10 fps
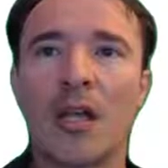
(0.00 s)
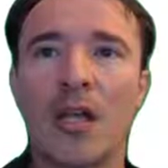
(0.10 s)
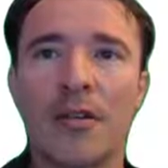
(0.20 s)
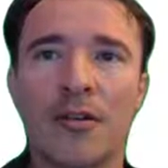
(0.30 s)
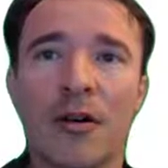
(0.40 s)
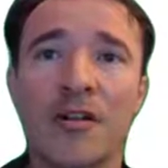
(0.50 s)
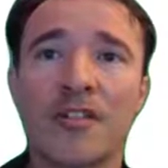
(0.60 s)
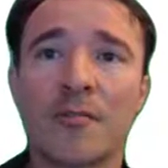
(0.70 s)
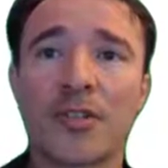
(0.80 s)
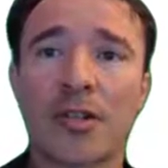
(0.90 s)
There are
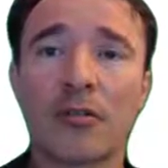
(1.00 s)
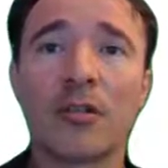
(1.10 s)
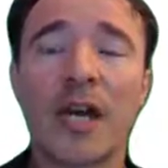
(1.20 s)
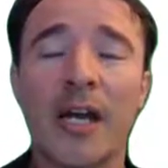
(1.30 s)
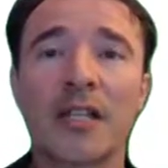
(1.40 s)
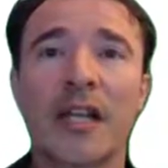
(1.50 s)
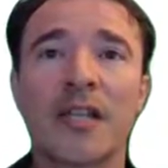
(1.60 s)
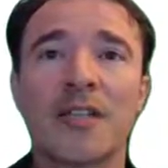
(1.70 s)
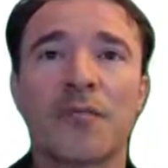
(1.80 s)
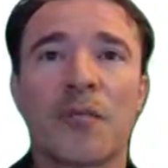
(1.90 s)
some general
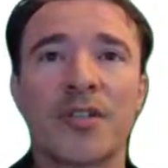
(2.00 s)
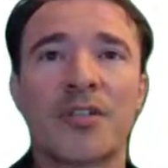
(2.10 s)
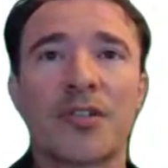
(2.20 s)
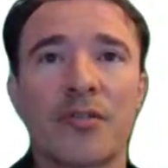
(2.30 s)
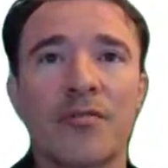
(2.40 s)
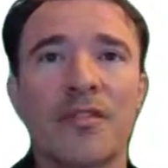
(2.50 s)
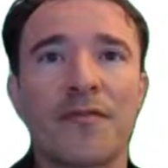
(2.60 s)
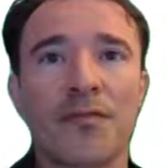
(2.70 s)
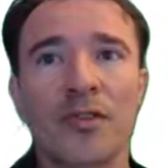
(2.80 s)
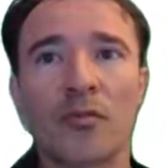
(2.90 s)
guidelines for when to use
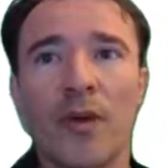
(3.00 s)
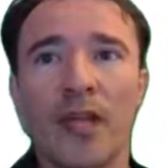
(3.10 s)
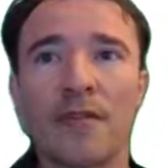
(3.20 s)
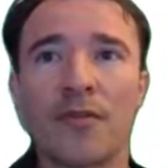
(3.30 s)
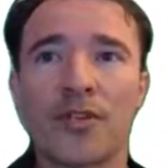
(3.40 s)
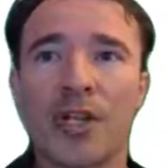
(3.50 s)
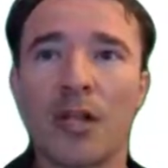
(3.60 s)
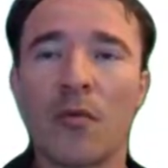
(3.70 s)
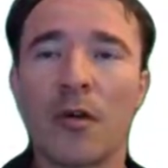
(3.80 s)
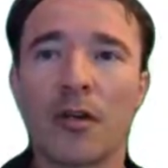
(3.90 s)
diffusion-wave or
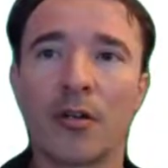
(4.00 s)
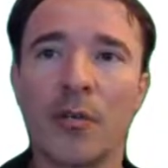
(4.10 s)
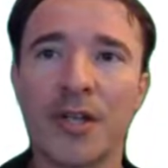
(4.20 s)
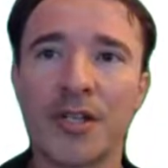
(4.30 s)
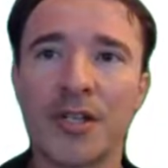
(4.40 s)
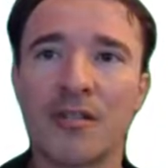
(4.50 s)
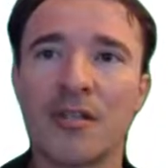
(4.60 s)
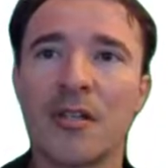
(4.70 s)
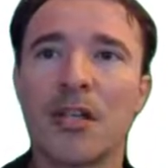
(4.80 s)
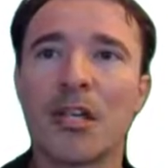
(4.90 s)
shallow water equations,
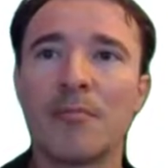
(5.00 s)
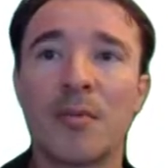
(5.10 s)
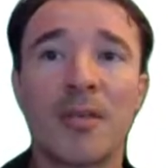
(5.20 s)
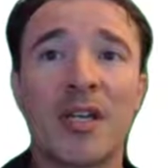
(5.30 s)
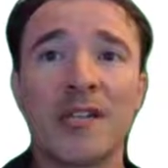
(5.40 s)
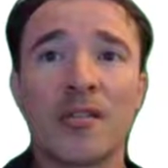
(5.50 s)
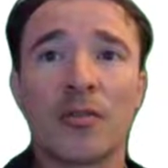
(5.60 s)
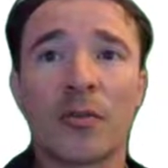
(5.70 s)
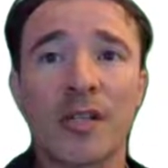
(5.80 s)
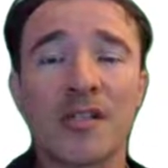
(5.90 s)
but because it's
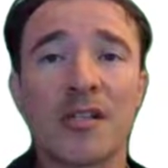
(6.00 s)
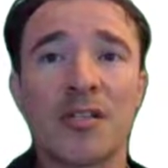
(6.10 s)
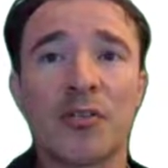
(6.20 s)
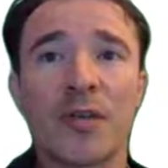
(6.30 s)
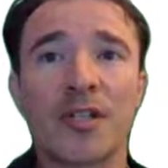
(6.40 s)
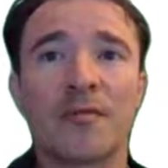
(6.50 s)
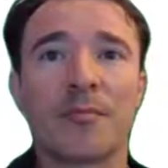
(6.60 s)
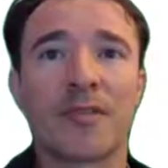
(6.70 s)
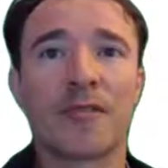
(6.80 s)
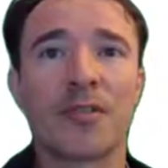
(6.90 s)
so easy to switch
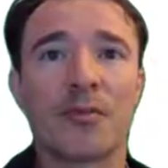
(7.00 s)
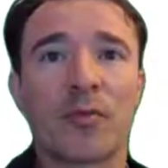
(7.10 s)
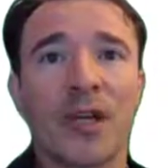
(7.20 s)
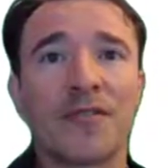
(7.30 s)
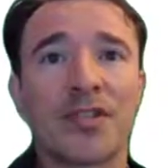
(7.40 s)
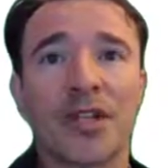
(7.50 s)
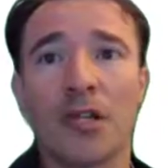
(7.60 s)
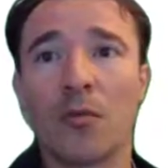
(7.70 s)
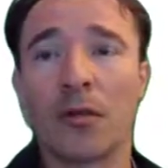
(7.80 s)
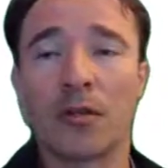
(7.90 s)
from diffusion-wave to
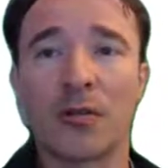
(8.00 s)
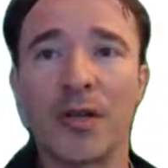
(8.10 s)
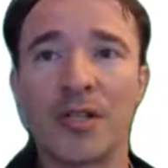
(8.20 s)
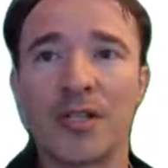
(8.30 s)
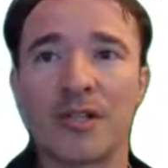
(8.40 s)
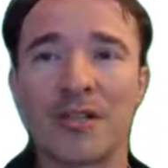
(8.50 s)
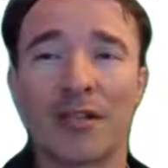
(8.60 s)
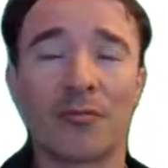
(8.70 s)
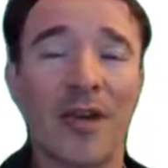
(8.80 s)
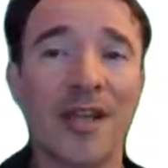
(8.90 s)
shallow water equations
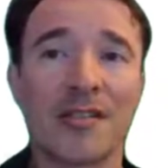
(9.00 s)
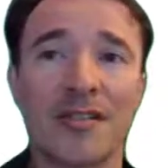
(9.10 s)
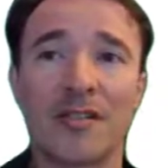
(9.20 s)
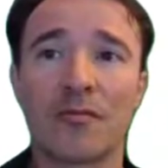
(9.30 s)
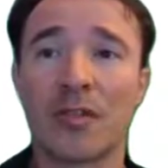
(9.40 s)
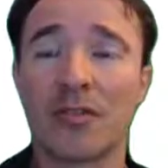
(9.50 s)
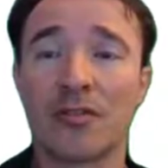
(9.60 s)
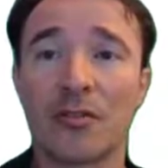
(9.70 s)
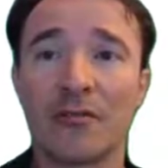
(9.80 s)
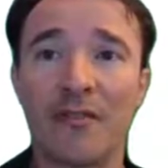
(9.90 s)
and RAS is
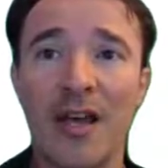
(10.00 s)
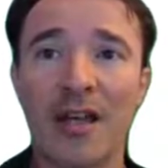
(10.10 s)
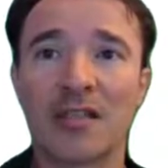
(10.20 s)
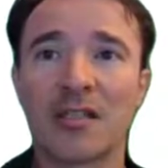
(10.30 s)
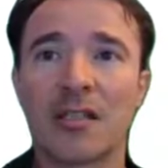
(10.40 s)
so fast,